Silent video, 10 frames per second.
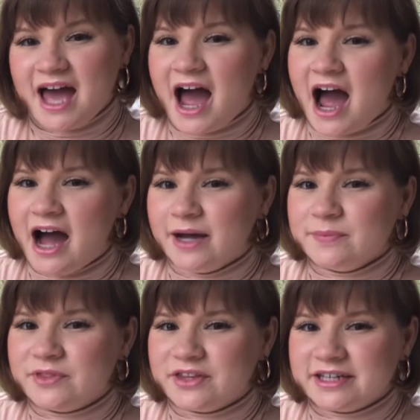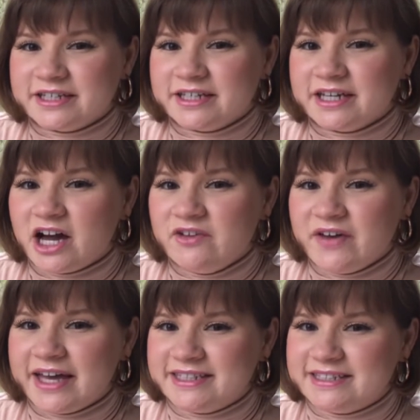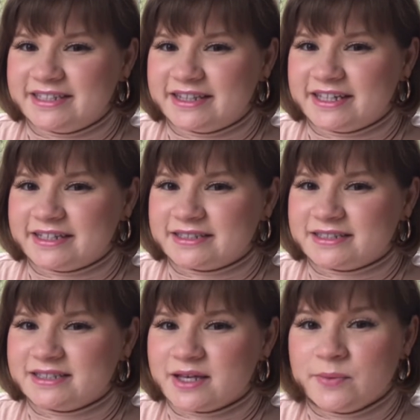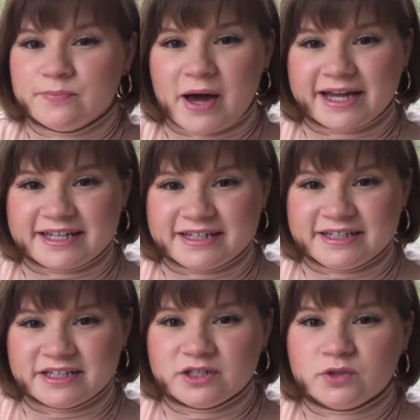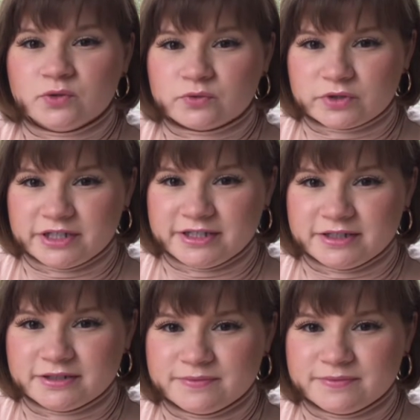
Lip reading: I'm Thinking of Ending Things by Ian Reid.